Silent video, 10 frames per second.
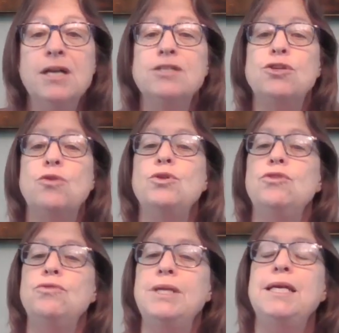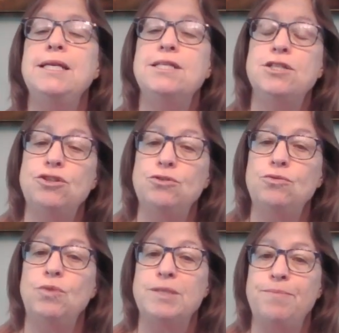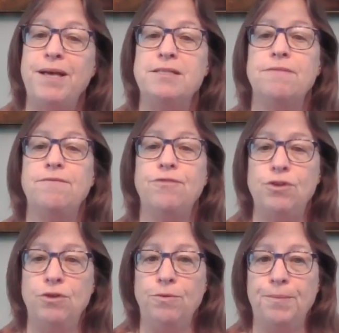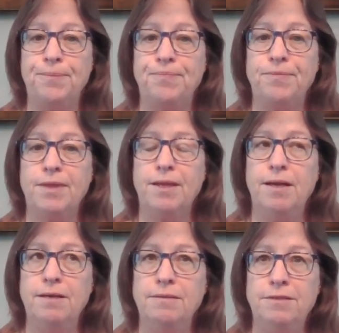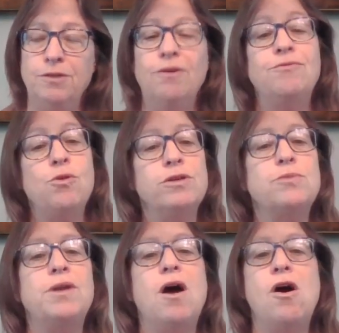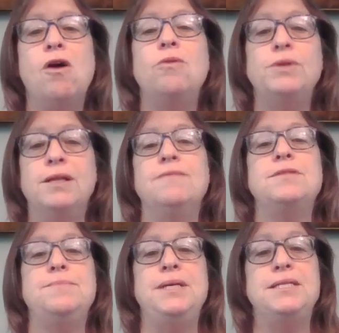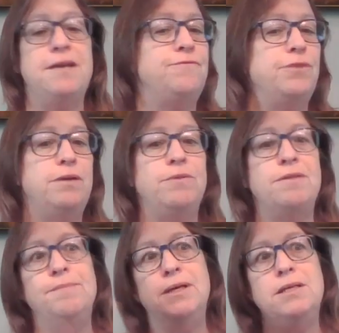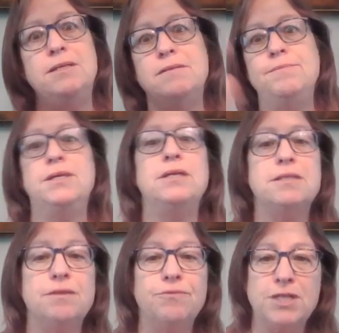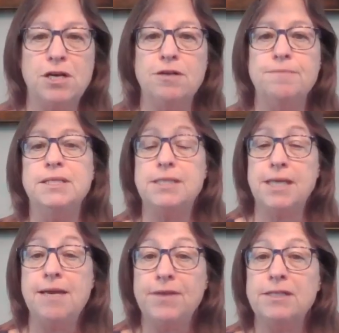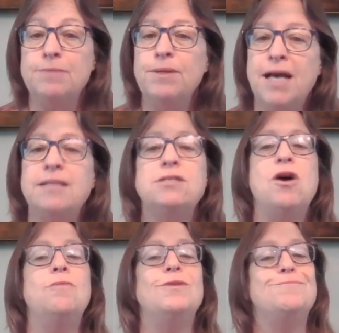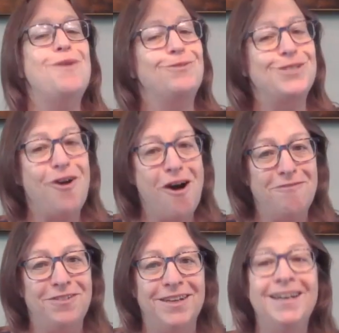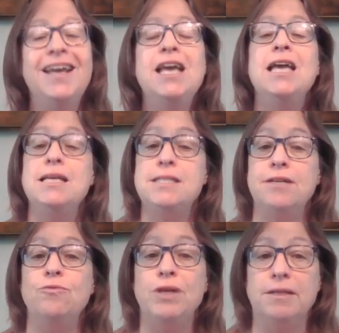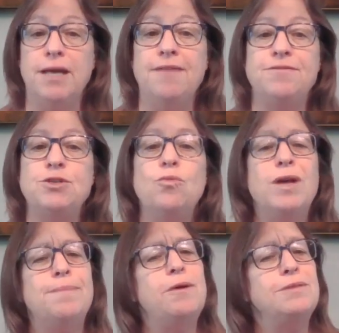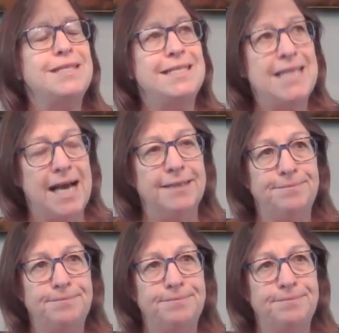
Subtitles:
So you need to do what's best for you. Of course, we all would love to be debt-free with millions and millions in retirement savings, but that's not what most often is in real life. So what about debt?